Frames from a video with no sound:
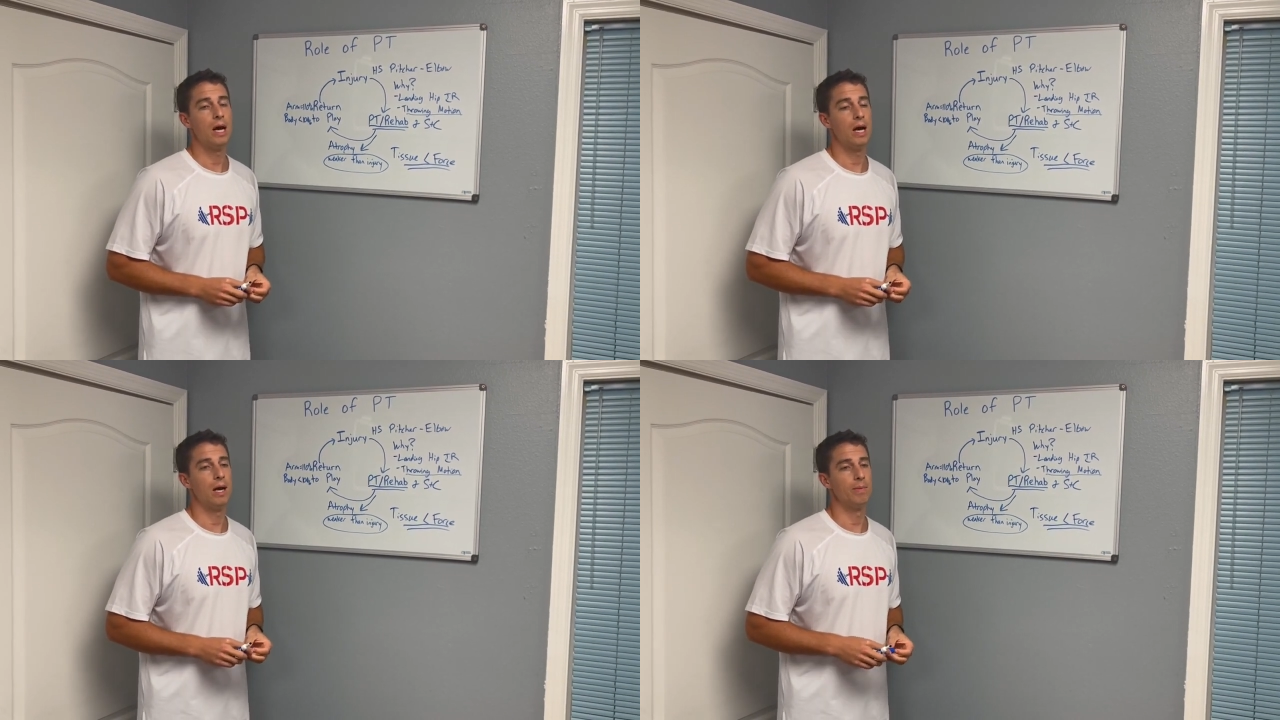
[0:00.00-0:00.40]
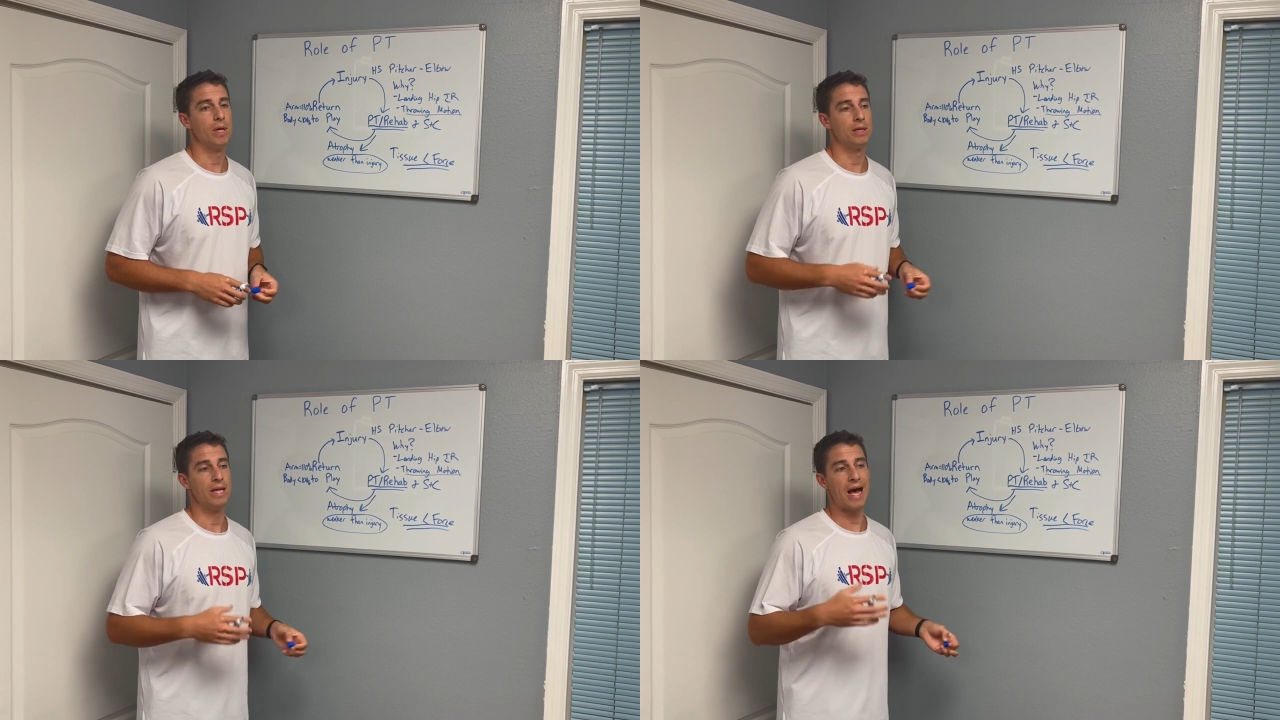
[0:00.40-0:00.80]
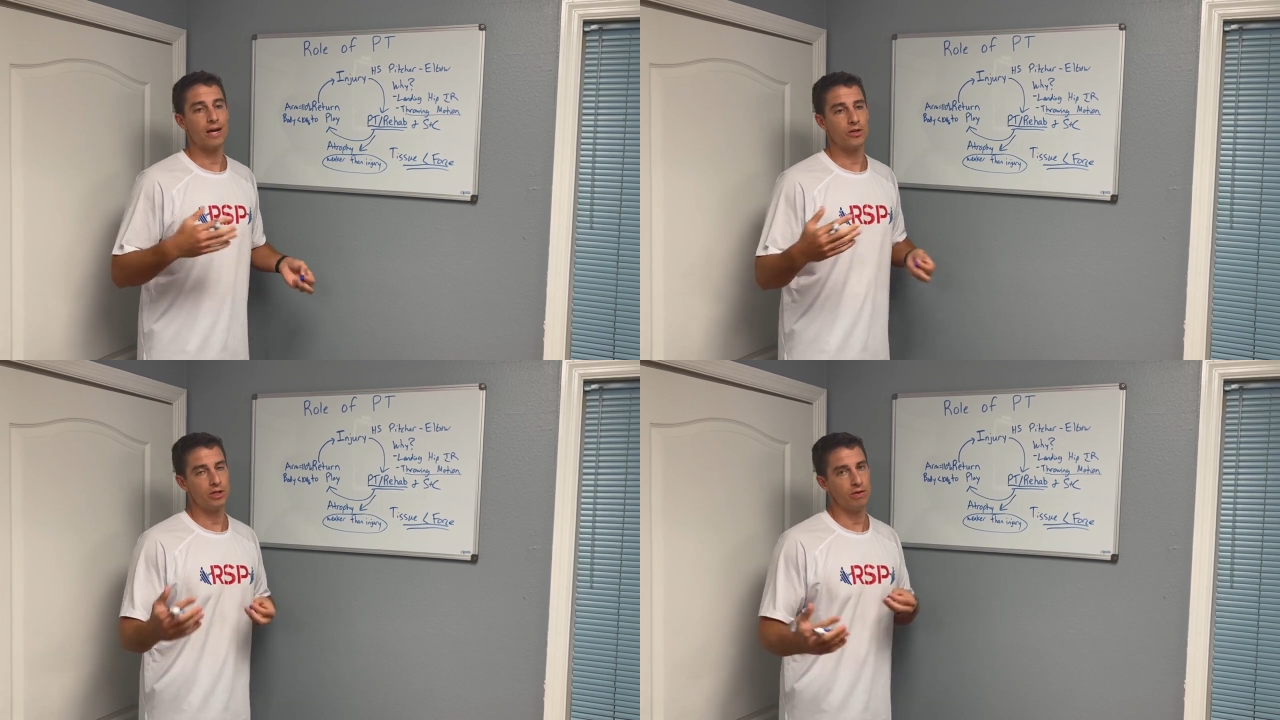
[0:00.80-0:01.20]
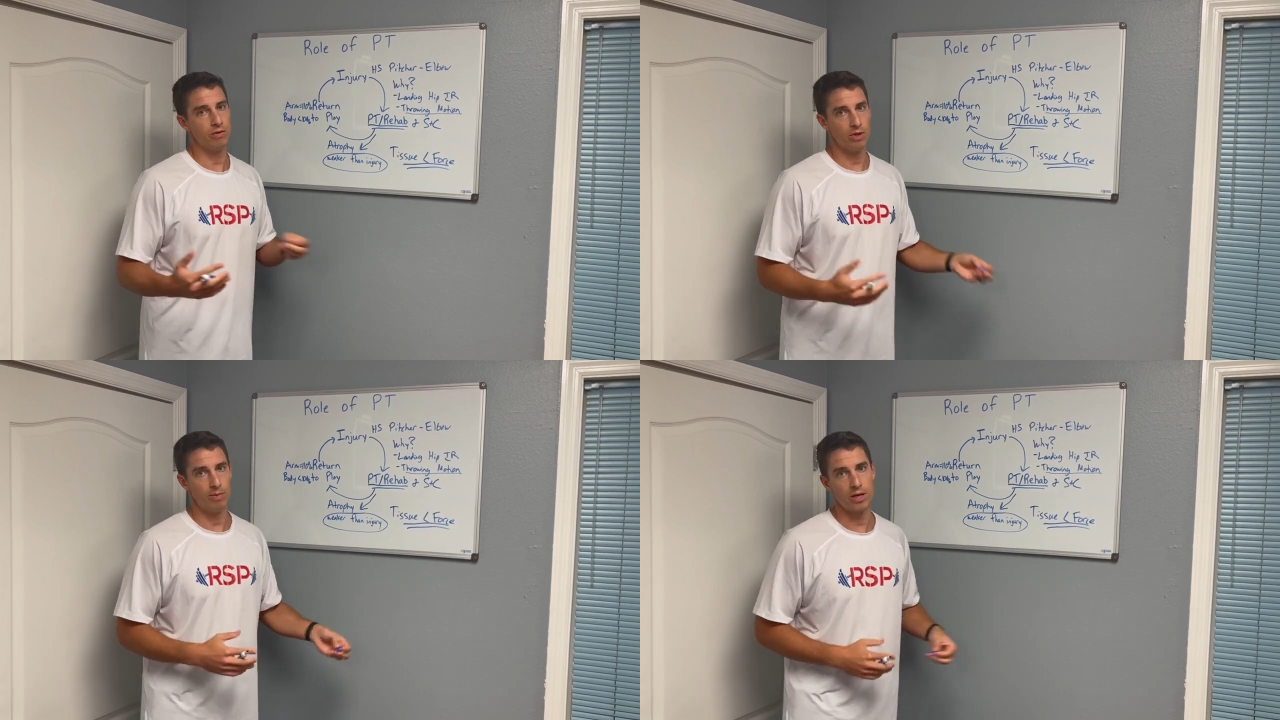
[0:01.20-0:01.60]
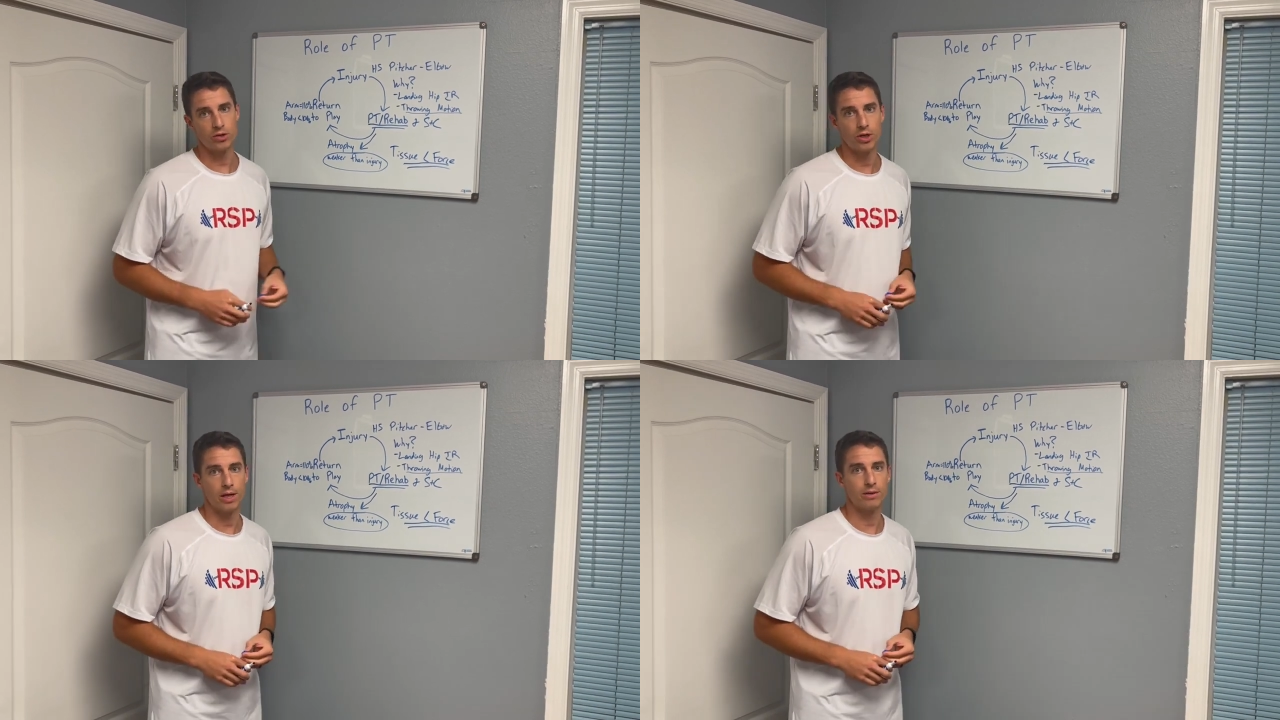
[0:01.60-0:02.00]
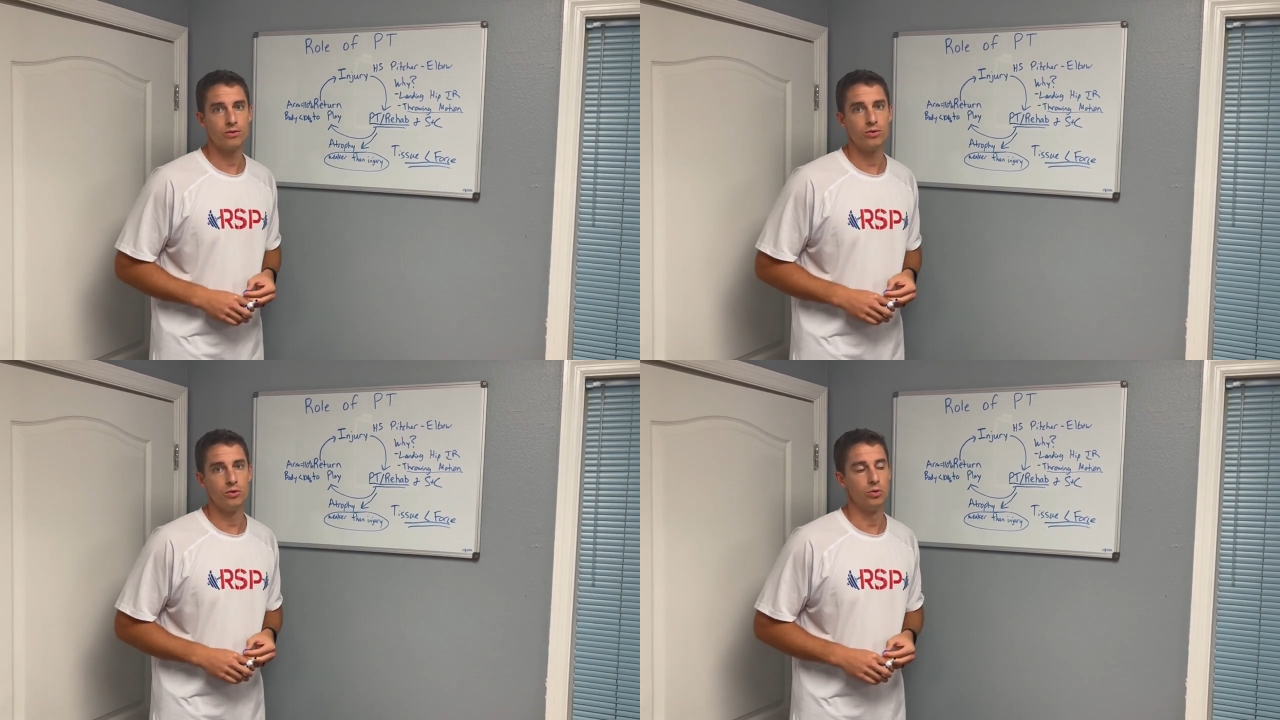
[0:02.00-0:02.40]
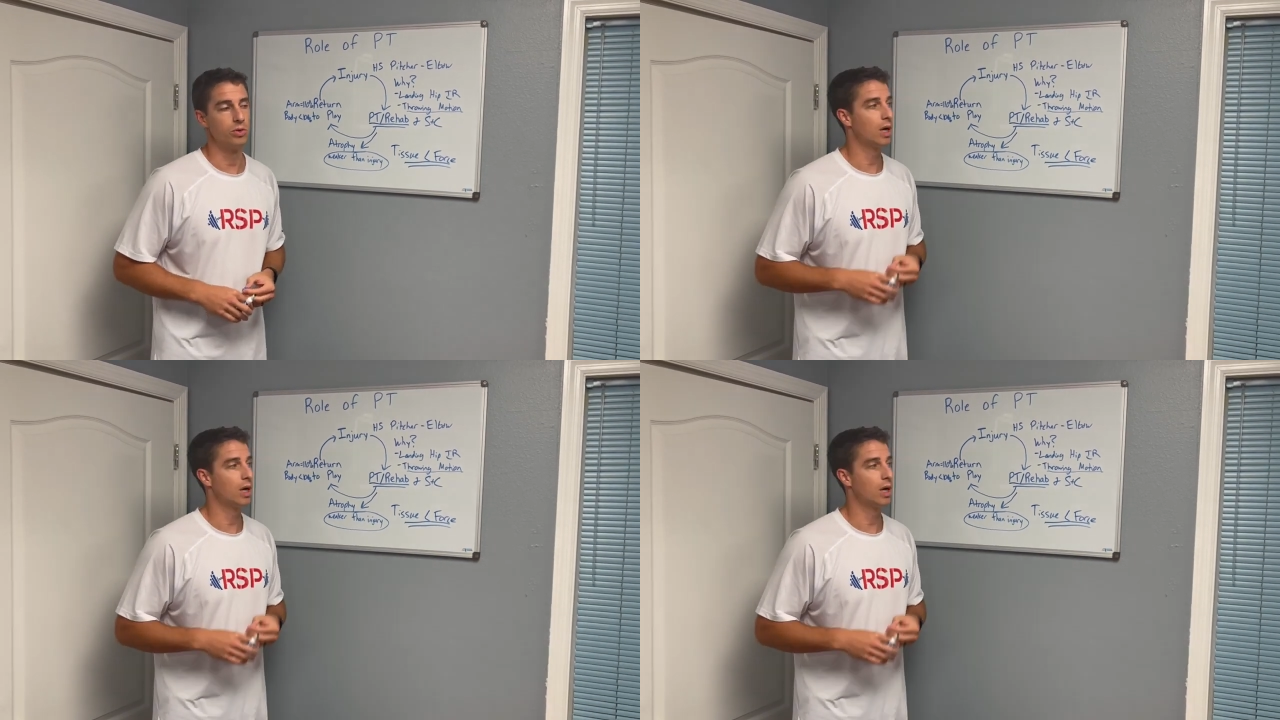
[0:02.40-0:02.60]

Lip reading: and that should give you the best chance to